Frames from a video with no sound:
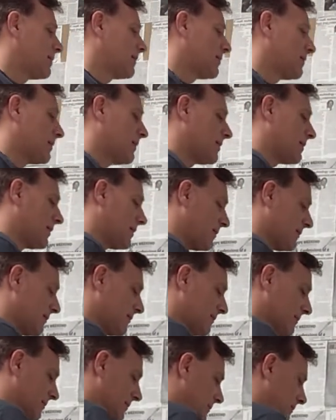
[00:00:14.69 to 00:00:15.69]
Uh,
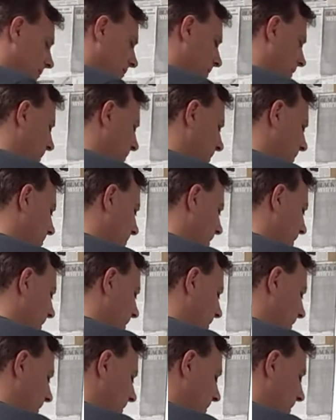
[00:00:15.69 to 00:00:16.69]
Keep in mind,
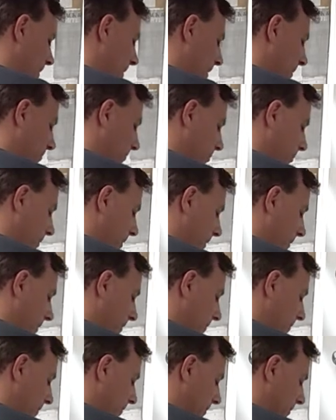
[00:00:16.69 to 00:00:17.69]
I did not put
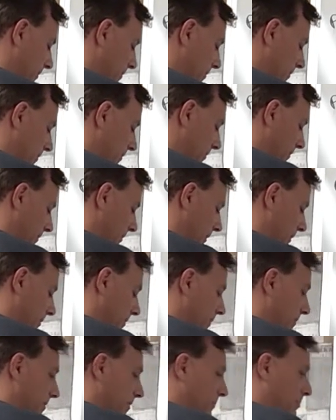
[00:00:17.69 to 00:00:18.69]
in,
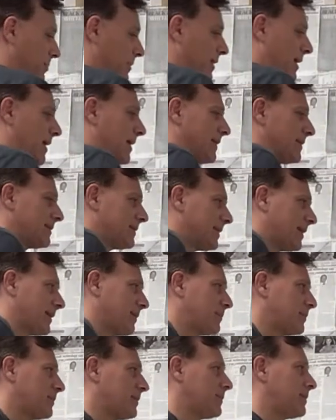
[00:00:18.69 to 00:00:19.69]
the supply
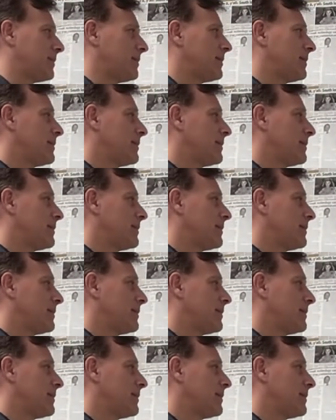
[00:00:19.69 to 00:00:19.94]
table